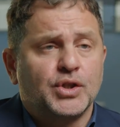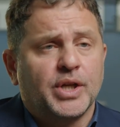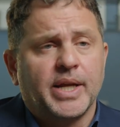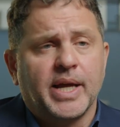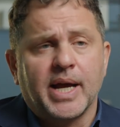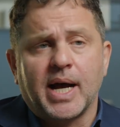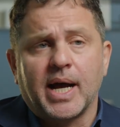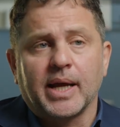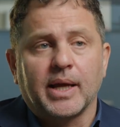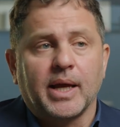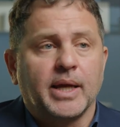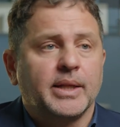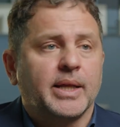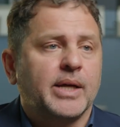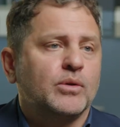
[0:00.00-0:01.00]
GenAI,
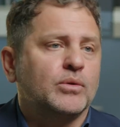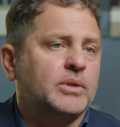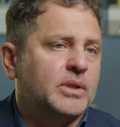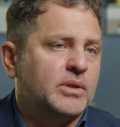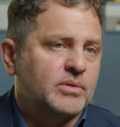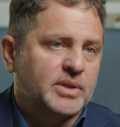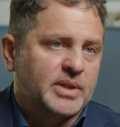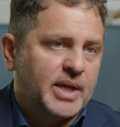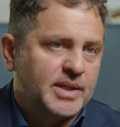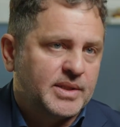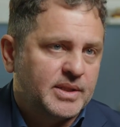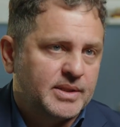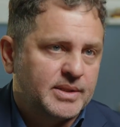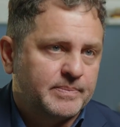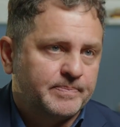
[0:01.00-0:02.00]
and IoT use cases.